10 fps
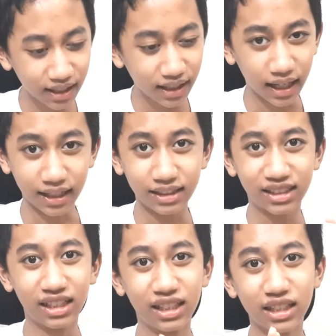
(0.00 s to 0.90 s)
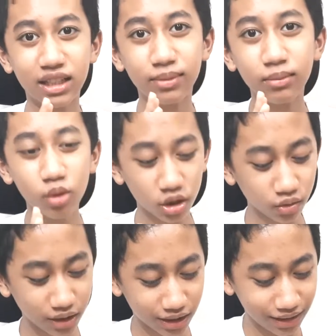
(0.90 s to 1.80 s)
And just a little bit more
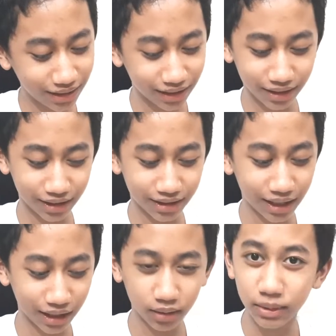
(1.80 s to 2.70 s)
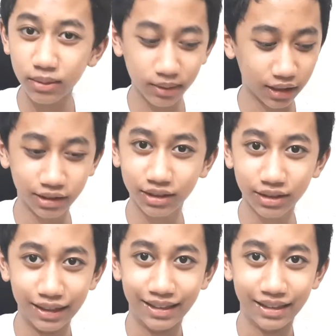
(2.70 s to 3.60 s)
squishy than the standard meat because
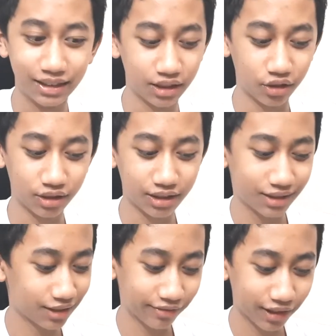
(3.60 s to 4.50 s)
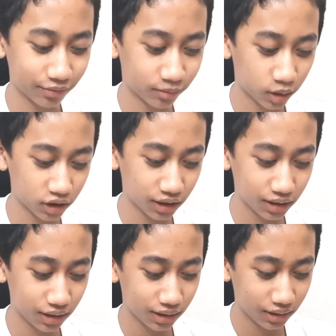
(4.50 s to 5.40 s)
it's the fat portion.
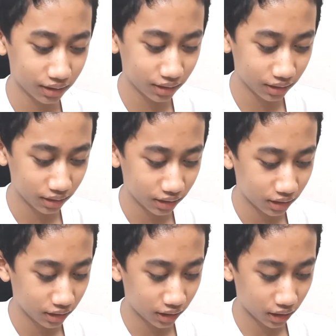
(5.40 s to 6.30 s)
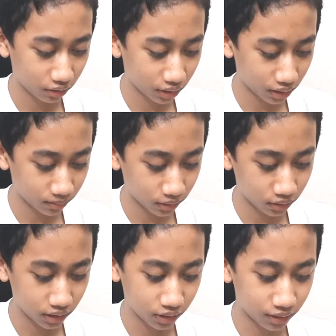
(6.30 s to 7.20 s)
Then what
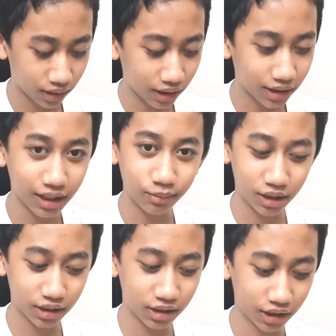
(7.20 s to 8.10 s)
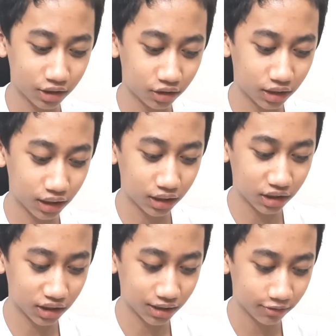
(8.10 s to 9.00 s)
about this one? Yes, I'm just searching on the
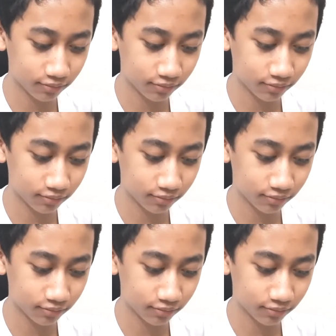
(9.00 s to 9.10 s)
edges.